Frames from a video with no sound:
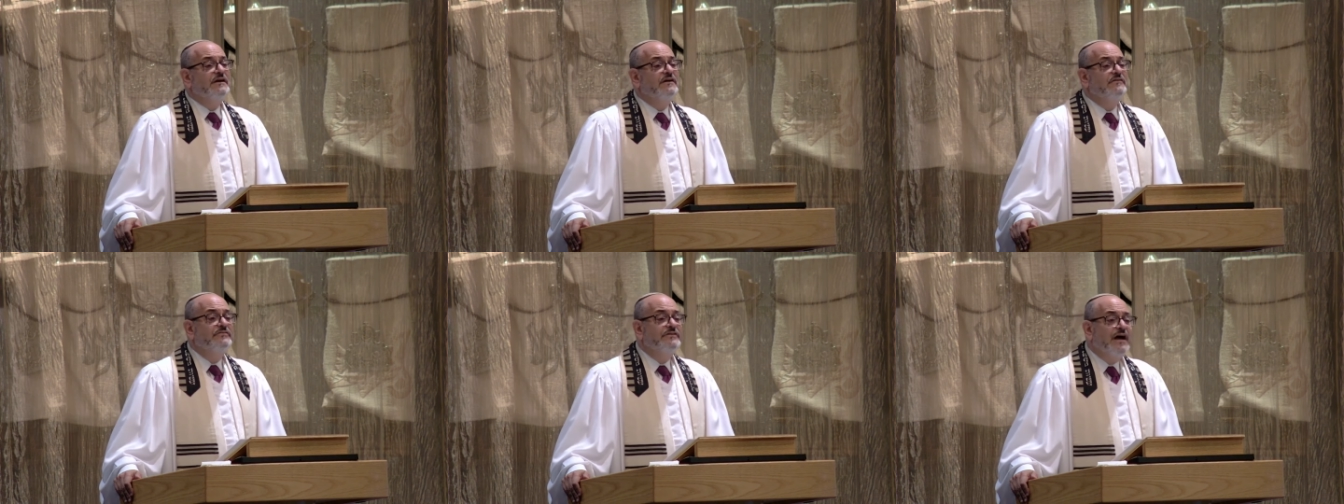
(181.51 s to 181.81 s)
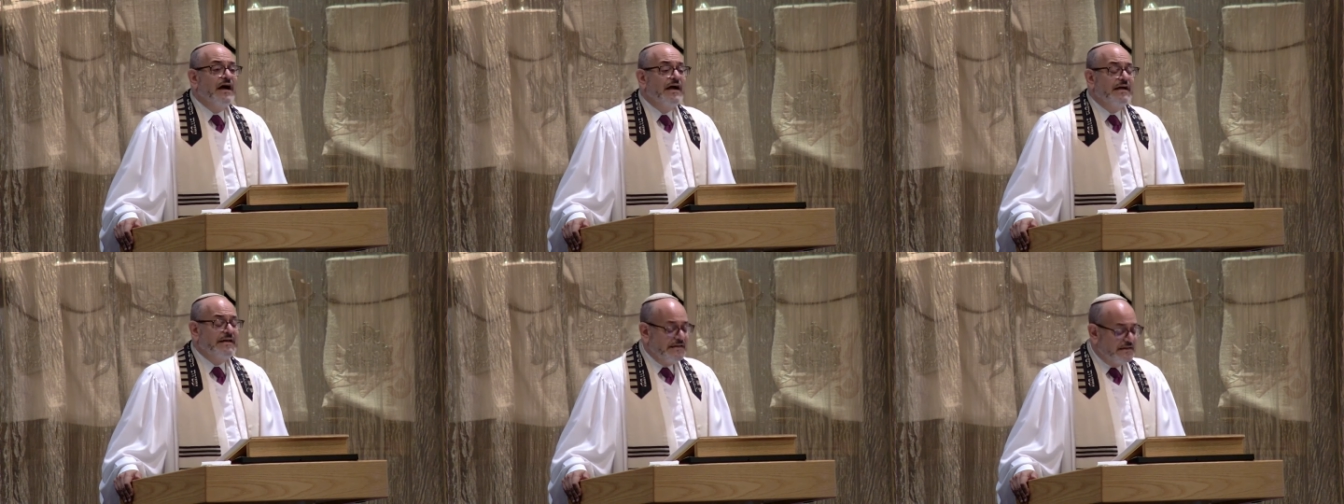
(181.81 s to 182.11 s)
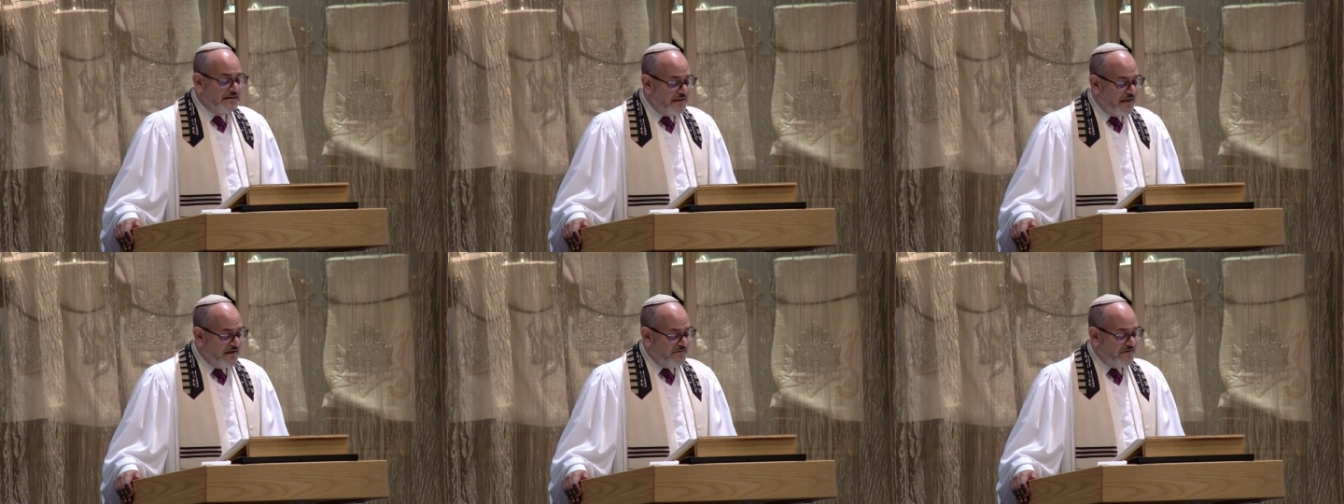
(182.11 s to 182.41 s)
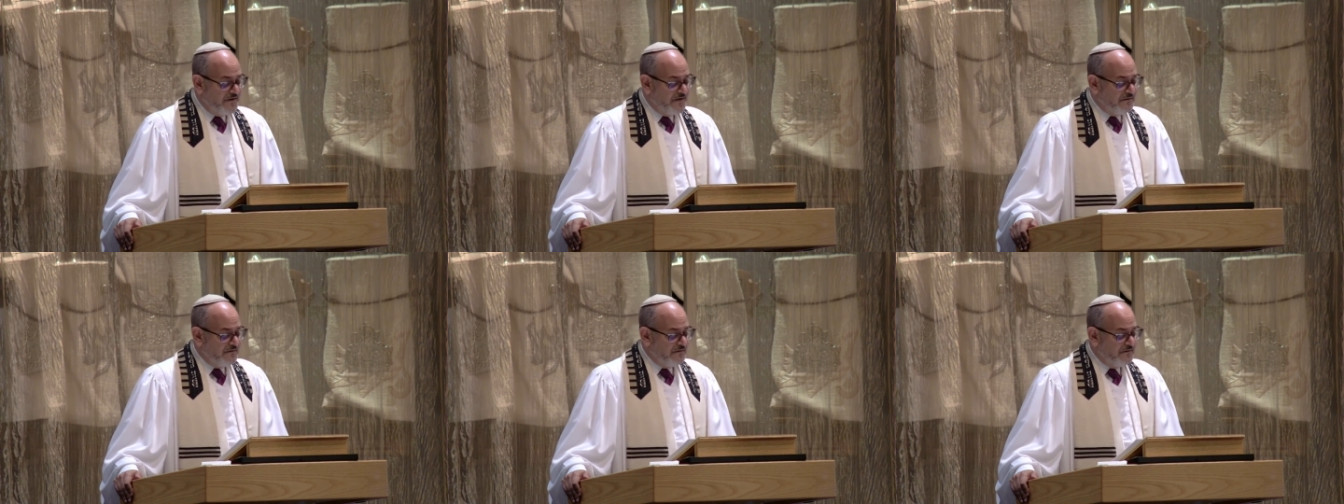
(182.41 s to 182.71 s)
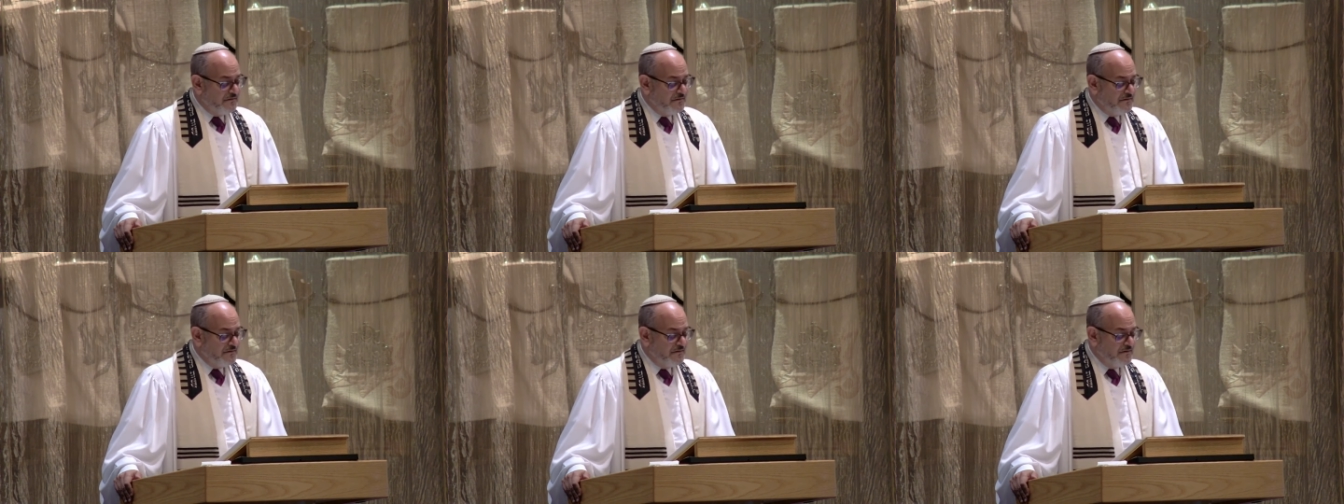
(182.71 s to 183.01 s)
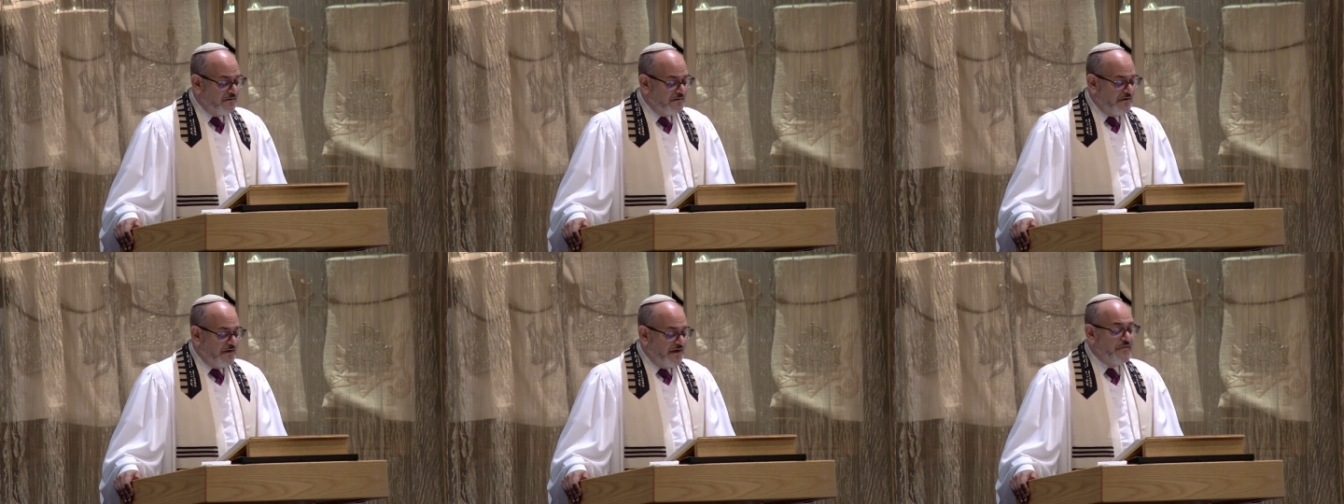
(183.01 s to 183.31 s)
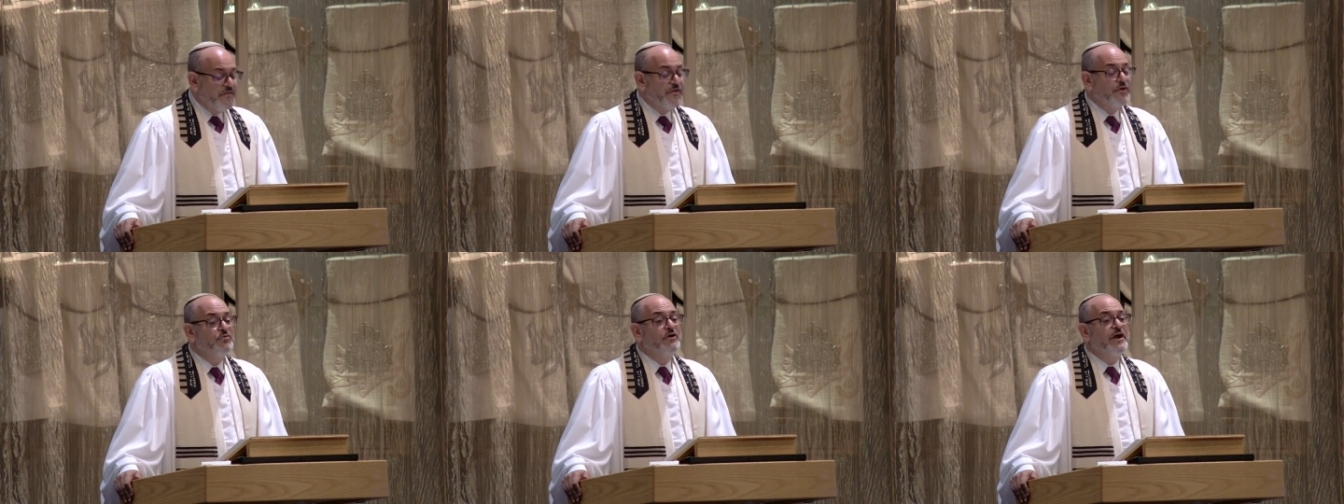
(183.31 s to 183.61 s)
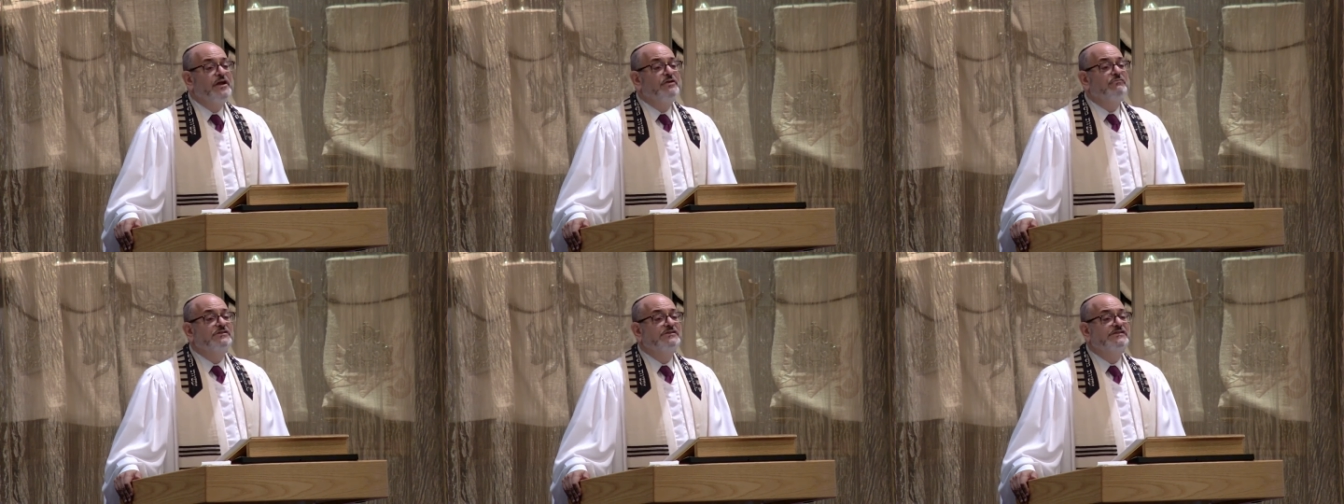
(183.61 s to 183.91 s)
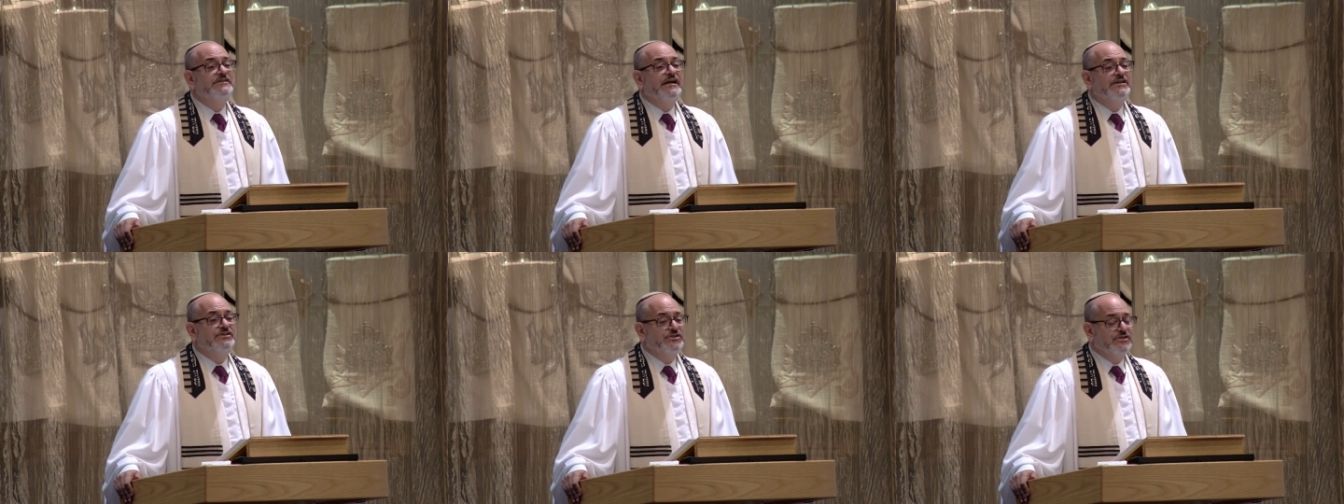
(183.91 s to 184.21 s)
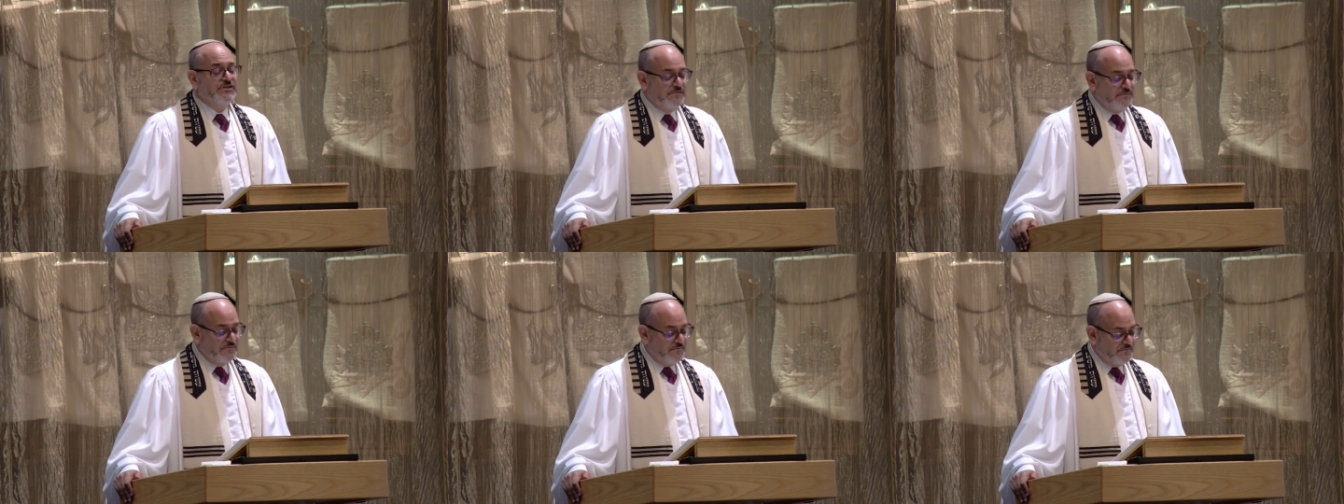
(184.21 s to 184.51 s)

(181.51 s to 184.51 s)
of 9-11, and the Great Recession.